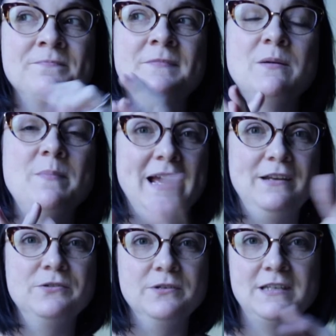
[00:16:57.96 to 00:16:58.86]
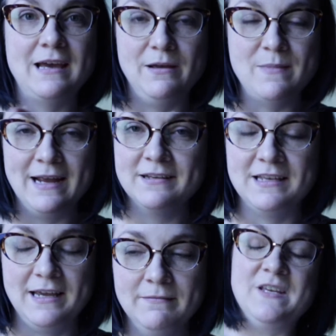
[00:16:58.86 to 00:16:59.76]
compared to, say, a
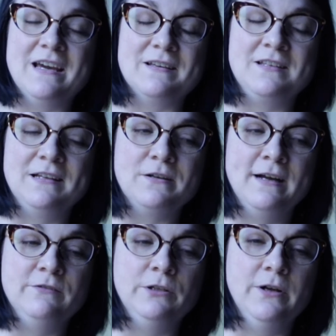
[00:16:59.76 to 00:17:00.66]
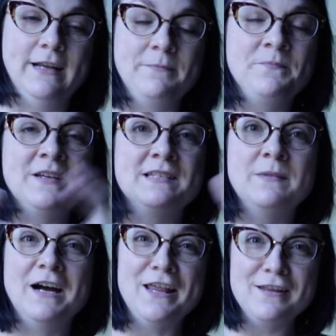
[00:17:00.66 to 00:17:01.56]
magazine. Yeah, so that's kind of a learning.
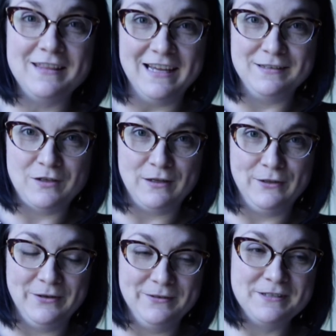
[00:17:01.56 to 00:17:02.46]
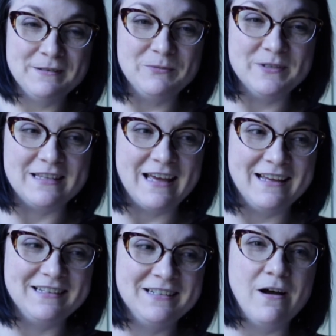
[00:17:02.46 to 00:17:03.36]
Some other things that I learned was
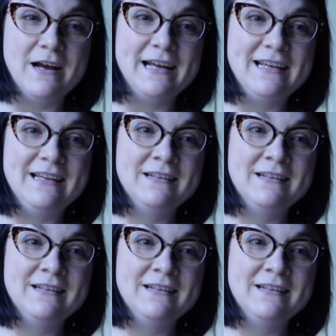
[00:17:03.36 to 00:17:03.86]
that I